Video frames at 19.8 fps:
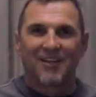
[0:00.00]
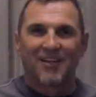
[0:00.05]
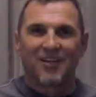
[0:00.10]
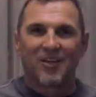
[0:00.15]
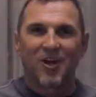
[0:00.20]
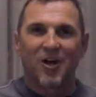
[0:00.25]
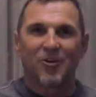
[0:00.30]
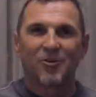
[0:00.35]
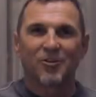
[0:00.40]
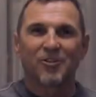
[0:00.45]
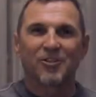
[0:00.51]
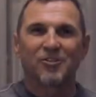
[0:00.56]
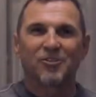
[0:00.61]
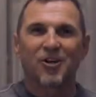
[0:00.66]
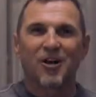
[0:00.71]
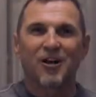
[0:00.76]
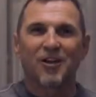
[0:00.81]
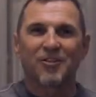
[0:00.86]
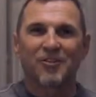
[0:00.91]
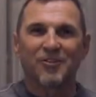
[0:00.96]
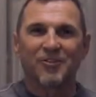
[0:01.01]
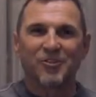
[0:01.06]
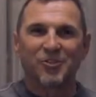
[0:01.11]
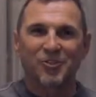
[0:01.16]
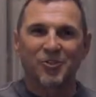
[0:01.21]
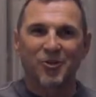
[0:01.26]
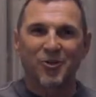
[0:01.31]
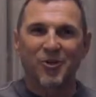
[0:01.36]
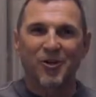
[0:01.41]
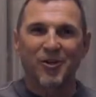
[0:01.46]
You all heard the Jonathan
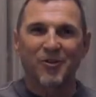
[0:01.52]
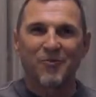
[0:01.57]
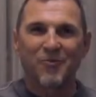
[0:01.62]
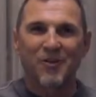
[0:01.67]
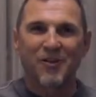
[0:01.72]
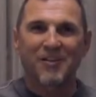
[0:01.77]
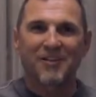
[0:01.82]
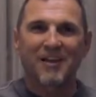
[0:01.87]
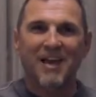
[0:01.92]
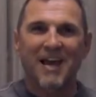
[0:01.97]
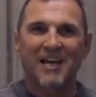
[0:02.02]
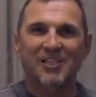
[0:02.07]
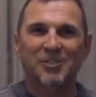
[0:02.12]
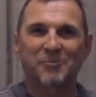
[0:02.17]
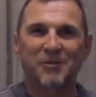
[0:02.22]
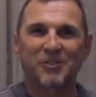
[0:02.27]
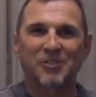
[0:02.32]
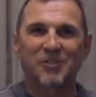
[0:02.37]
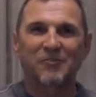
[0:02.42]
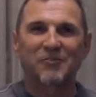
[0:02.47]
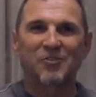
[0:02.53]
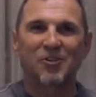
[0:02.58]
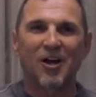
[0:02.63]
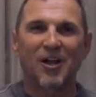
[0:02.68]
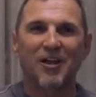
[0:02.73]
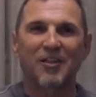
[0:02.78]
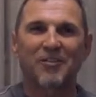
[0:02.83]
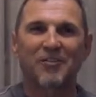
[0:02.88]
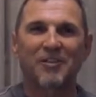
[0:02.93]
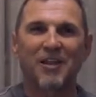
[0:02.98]
story, and one of the aspects of
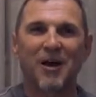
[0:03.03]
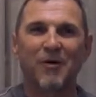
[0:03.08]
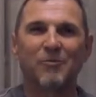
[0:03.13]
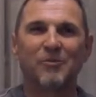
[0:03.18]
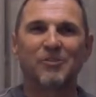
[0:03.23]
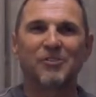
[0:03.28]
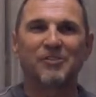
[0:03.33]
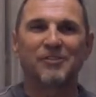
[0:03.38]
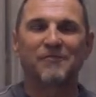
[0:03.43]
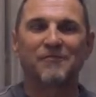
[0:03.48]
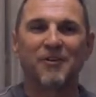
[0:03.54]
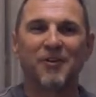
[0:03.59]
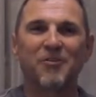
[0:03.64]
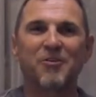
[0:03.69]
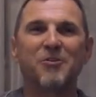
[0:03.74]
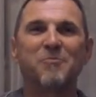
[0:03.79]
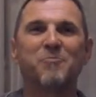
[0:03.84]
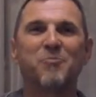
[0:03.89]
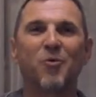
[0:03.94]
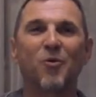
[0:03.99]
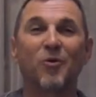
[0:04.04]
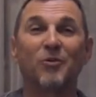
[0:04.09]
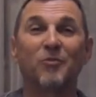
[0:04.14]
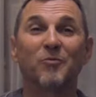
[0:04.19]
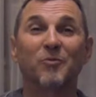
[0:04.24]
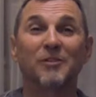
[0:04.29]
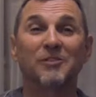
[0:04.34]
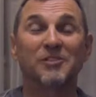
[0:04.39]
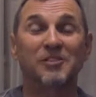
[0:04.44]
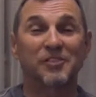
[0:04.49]
Jonathan that was very
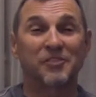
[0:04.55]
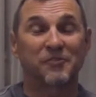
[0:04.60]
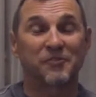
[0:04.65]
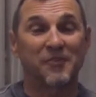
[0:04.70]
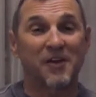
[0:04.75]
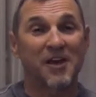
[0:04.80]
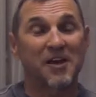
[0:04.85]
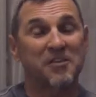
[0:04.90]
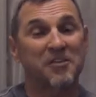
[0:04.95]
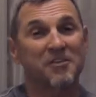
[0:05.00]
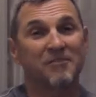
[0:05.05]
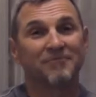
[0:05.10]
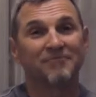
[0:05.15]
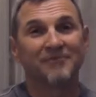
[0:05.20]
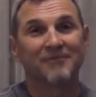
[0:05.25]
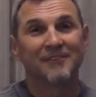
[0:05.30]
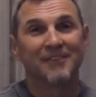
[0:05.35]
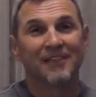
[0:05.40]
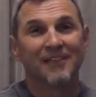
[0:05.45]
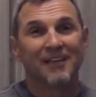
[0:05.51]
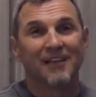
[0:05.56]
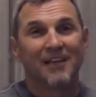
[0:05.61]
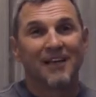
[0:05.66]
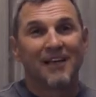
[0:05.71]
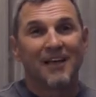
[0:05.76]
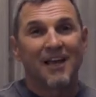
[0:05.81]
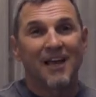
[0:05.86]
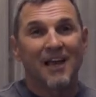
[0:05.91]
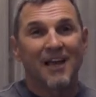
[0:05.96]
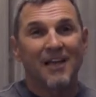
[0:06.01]
important was his faith.
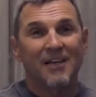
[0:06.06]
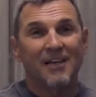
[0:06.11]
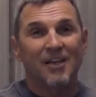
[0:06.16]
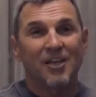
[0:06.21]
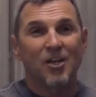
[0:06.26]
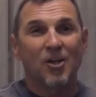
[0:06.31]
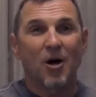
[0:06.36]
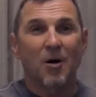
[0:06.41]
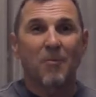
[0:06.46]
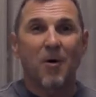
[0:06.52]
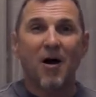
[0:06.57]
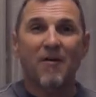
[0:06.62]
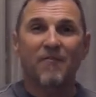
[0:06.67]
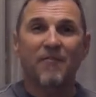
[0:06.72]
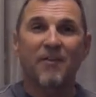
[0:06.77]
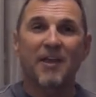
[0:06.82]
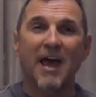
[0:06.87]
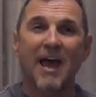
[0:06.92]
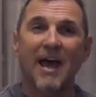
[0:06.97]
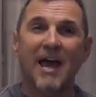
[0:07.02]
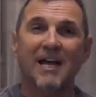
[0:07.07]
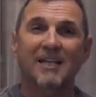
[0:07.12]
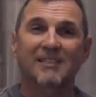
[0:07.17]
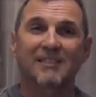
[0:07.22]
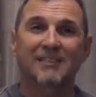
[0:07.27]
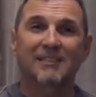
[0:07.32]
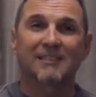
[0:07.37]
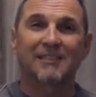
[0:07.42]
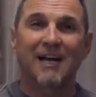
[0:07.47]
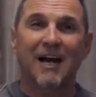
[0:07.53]
And, I'm often
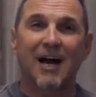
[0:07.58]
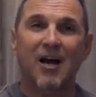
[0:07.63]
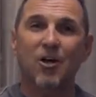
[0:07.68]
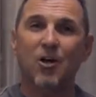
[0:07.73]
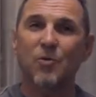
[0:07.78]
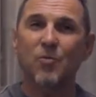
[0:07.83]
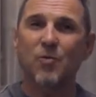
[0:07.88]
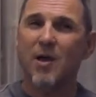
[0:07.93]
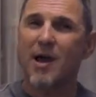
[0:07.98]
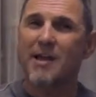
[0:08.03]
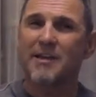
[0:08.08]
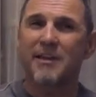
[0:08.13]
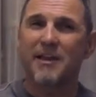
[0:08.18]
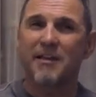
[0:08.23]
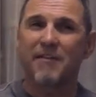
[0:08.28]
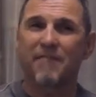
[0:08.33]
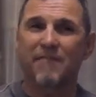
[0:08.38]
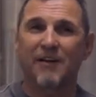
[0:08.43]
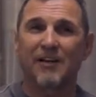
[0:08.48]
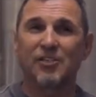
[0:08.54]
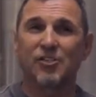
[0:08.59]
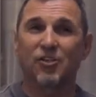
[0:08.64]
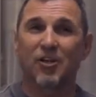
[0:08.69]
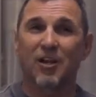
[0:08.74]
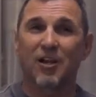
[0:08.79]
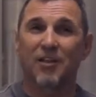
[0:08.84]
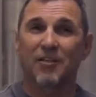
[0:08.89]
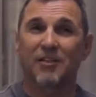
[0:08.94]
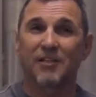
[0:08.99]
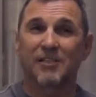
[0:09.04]
asked, how can we identify
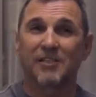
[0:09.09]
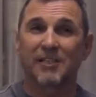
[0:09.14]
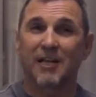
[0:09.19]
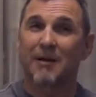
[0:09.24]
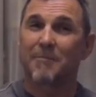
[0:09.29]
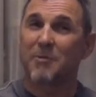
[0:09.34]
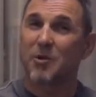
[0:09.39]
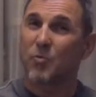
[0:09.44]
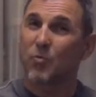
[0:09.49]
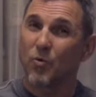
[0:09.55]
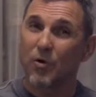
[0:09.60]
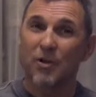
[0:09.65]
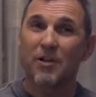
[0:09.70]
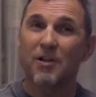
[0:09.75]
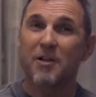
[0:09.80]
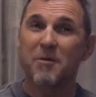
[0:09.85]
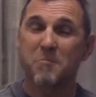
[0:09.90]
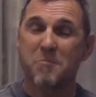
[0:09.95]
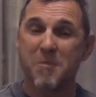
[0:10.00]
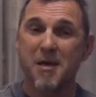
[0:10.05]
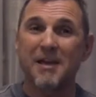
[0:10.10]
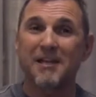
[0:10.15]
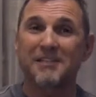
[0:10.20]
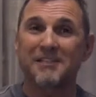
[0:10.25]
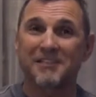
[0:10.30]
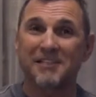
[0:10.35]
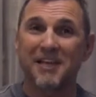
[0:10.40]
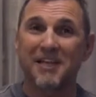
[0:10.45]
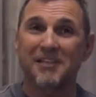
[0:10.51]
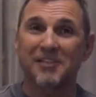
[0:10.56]
Jonathans? I mean, wouldn't it make
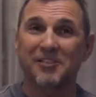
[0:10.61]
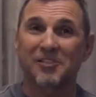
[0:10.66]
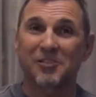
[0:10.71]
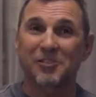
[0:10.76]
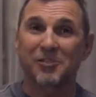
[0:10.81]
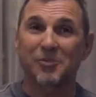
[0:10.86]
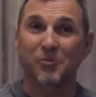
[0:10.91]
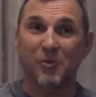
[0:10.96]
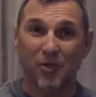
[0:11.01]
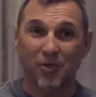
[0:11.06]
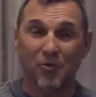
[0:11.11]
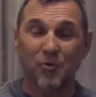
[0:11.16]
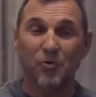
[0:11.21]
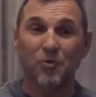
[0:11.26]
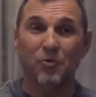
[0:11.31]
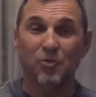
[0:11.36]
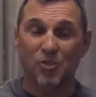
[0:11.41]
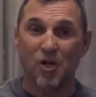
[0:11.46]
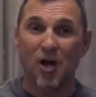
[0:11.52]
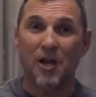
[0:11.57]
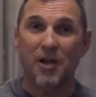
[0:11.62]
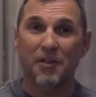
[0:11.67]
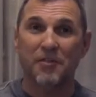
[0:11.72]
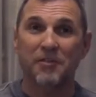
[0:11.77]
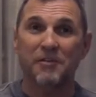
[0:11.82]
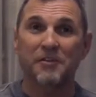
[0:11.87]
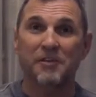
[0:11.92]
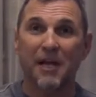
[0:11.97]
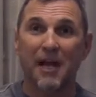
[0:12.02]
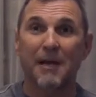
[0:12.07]
sense to recruit
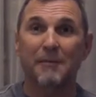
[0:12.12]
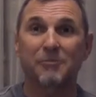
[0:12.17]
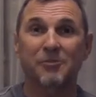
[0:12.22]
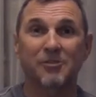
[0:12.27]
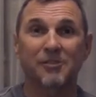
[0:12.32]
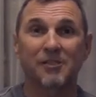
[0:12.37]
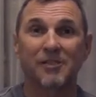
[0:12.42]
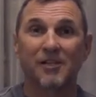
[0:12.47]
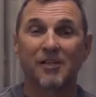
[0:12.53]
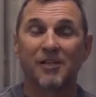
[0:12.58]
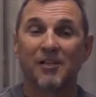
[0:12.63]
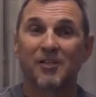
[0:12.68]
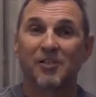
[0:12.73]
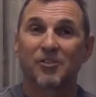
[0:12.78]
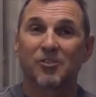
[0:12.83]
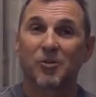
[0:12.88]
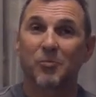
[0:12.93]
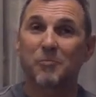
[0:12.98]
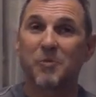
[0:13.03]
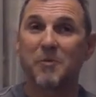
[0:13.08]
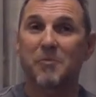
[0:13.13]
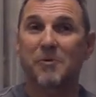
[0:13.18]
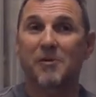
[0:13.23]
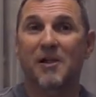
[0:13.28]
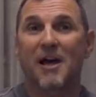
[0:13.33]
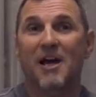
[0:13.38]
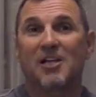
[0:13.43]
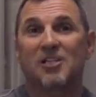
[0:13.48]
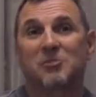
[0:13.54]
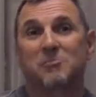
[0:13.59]
Jonathan types? So
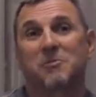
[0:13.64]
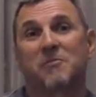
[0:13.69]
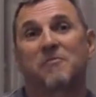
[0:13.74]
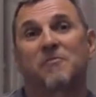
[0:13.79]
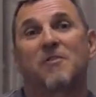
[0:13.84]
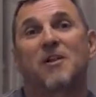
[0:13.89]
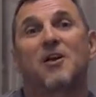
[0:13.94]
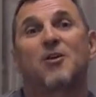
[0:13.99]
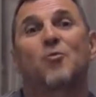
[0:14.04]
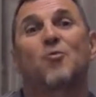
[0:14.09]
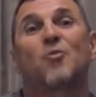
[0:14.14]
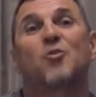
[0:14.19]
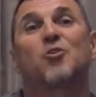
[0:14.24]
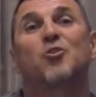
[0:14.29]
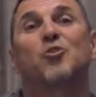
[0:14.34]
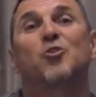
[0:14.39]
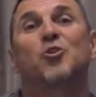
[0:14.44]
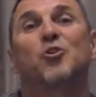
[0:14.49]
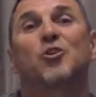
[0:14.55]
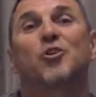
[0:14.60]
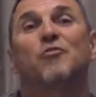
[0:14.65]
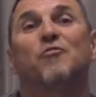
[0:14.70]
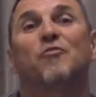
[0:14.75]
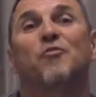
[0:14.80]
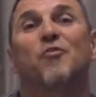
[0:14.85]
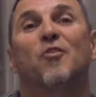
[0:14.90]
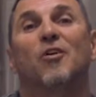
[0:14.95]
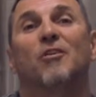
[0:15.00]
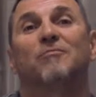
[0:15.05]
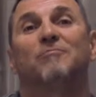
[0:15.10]
people ask me, Frank, what are you looking
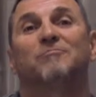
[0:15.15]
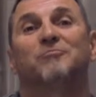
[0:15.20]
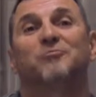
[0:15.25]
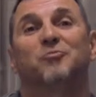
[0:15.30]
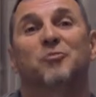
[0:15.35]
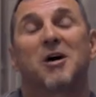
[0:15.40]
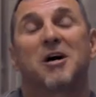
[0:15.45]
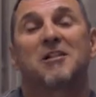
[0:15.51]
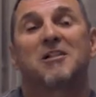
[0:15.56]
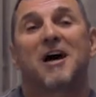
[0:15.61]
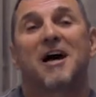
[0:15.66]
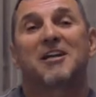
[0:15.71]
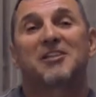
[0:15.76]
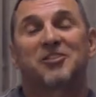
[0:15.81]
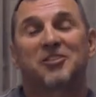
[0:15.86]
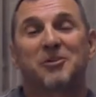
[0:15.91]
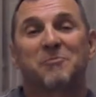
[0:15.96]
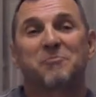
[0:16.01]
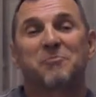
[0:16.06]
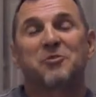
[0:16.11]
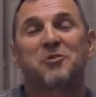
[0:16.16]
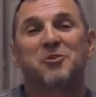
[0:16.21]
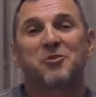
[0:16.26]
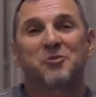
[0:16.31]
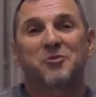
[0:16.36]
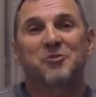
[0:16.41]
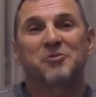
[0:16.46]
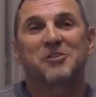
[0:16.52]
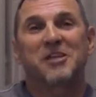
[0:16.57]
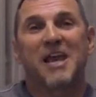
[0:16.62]
for? Well, I simply
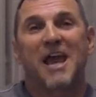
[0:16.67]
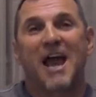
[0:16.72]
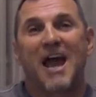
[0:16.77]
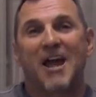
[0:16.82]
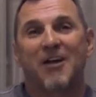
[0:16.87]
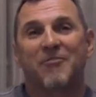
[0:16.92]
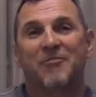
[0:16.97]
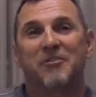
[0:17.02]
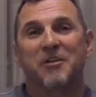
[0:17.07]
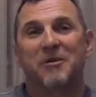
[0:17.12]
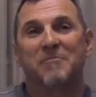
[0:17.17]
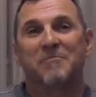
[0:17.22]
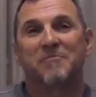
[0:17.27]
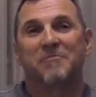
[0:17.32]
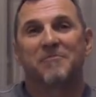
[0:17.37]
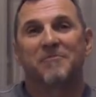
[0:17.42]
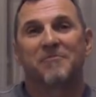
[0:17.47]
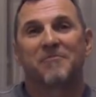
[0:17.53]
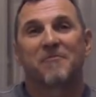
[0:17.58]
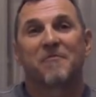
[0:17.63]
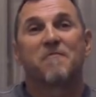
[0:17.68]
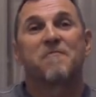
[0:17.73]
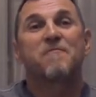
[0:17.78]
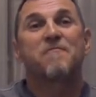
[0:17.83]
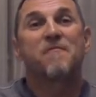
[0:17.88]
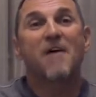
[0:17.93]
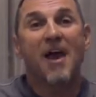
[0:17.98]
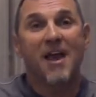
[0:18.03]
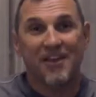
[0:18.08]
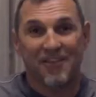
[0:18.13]
use the acronym
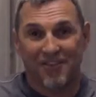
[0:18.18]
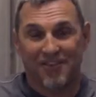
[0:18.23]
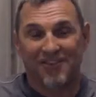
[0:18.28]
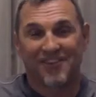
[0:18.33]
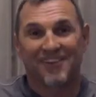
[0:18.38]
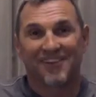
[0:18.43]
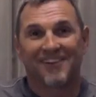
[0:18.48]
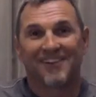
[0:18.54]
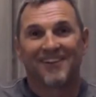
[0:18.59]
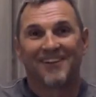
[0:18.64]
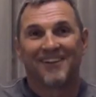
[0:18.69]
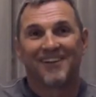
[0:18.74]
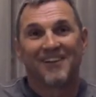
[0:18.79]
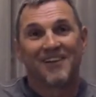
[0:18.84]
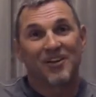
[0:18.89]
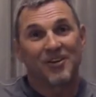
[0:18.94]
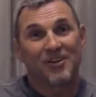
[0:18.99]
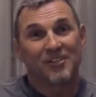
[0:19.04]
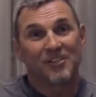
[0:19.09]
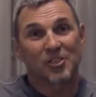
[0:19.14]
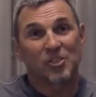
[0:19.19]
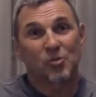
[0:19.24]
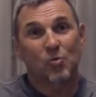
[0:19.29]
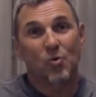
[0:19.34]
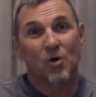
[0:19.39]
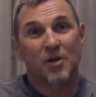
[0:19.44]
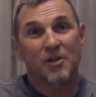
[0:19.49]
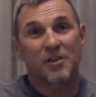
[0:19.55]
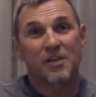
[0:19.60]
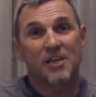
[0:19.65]
FAITH, because it's
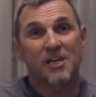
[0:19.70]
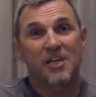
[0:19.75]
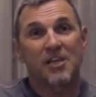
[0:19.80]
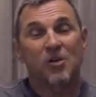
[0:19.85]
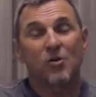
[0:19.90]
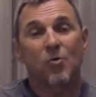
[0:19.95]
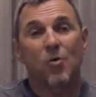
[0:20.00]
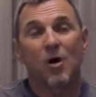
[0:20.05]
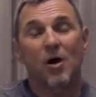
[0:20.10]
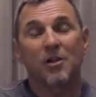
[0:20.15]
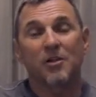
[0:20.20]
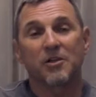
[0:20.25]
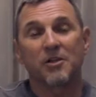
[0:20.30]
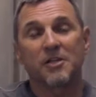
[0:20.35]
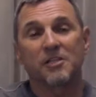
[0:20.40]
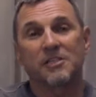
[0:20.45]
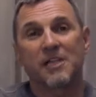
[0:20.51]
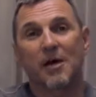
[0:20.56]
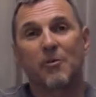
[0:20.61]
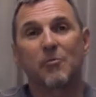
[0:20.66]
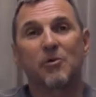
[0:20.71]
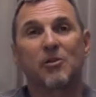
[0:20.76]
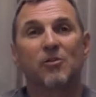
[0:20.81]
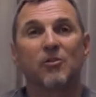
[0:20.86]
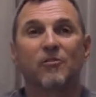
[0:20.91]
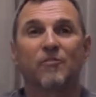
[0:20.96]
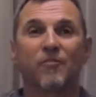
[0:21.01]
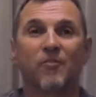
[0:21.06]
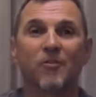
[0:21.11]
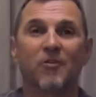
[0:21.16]
one of the key qualities that we
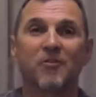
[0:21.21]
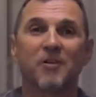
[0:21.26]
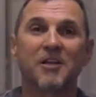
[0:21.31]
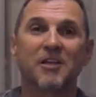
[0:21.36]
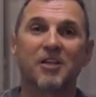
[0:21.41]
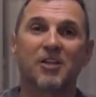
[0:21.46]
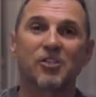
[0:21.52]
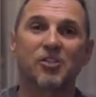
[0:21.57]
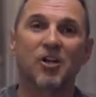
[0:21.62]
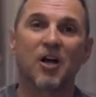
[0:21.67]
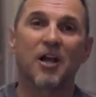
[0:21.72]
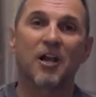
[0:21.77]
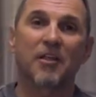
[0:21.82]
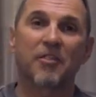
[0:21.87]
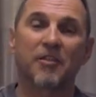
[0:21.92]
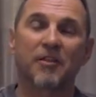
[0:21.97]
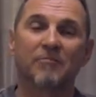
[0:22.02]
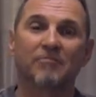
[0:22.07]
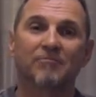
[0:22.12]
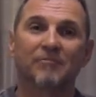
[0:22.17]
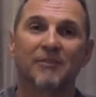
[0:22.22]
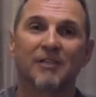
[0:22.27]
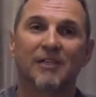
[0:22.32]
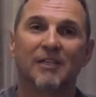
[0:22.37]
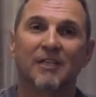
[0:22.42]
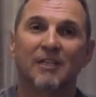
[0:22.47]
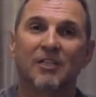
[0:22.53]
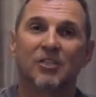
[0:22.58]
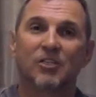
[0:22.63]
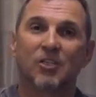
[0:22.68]
look for in a Jonathan.
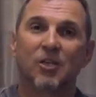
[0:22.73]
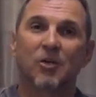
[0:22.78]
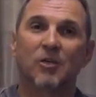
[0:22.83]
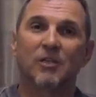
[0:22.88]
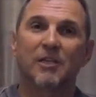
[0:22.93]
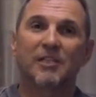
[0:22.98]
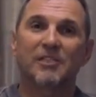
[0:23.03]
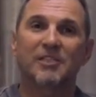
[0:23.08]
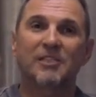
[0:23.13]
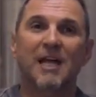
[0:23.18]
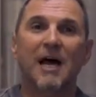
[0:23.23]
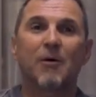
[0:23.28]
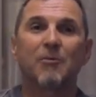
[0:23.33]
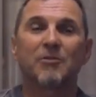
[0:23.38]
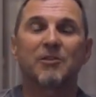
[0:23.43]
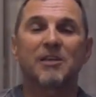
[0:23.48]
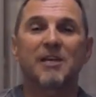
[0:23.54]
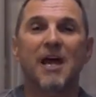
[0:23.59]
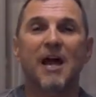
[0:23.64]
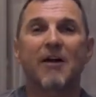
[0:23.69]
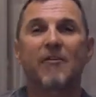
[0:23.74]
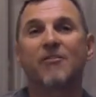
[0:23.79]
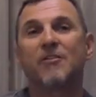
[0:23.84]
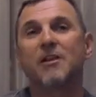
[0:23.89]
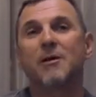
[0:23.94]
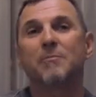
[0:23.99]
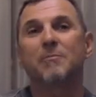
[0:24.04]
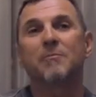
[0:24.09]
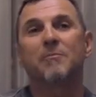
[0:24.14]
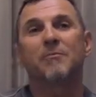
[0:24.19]
So let's start with the
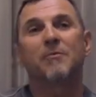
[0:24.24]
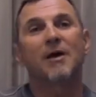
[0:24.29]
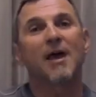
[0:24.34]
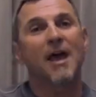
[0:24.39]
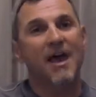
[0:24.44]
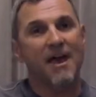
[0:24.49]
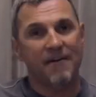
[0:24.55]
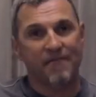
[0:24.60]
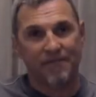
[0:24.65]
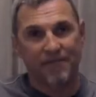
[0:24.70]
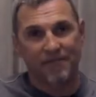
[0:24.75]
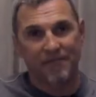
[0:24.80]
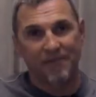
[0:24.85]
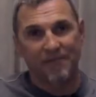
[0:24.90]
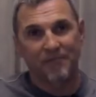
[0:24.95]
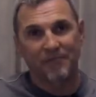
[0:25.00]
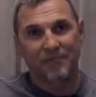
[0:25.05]
acronym F.